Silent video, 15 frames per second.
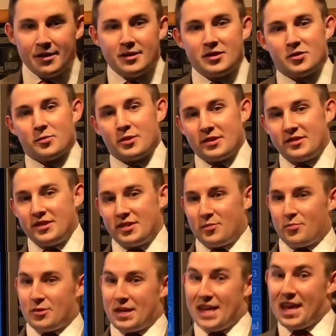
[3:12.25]
So we're going to see some
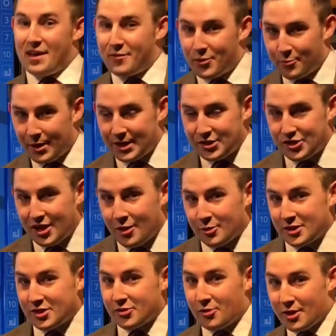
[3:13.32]
pretty heavy rain
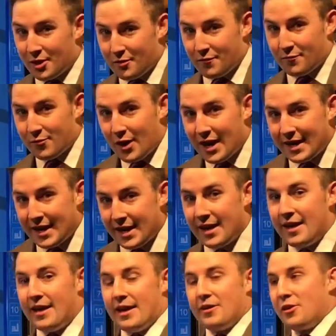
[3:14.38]
showers starting on Friday
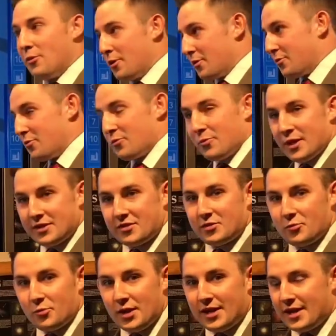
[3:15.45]
and going through the rest of
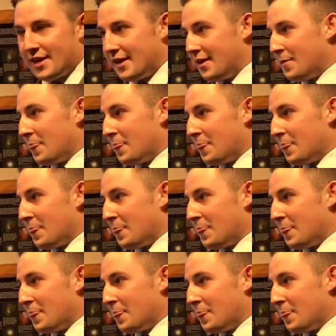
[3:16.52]
the weekend.